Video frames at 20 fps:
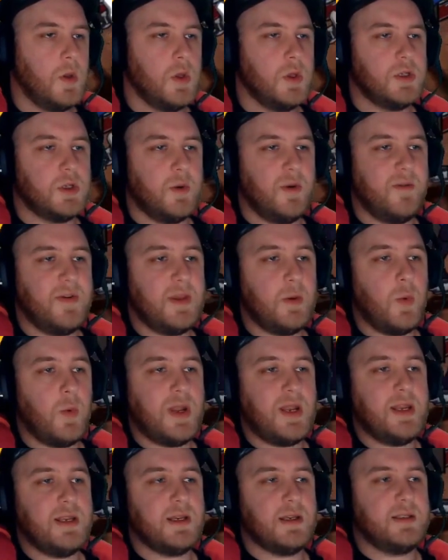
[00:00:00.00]
So when
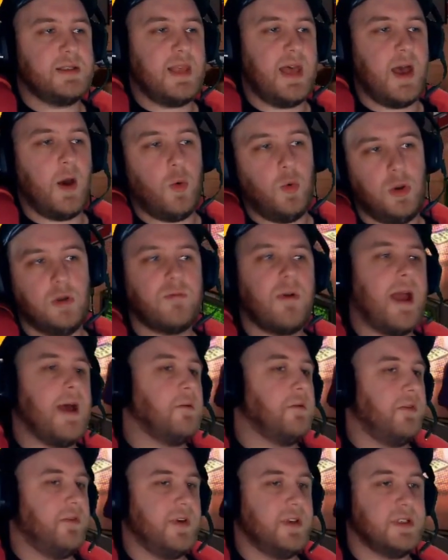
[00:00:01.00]
he does that
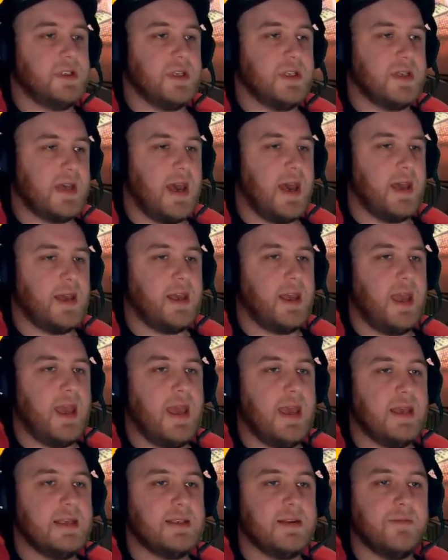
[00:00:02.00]
all-around fist attack,
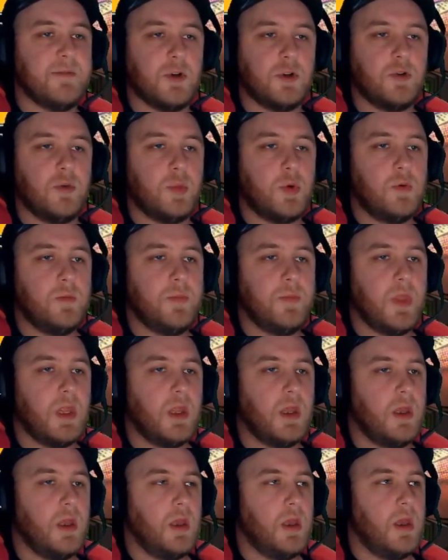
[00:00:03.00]
he's invulnerable.
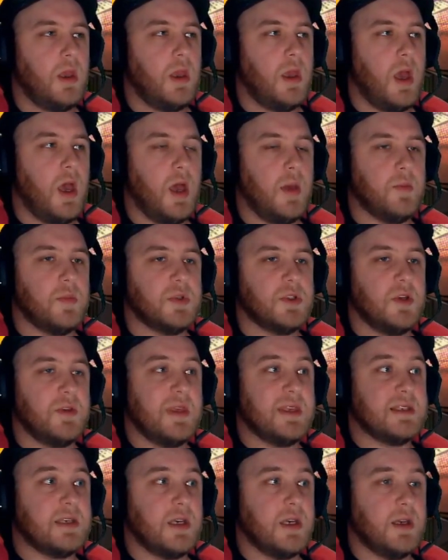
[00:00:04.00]
So
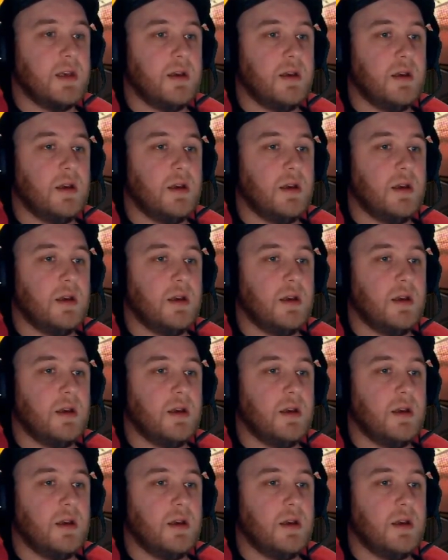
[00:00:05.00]
there's a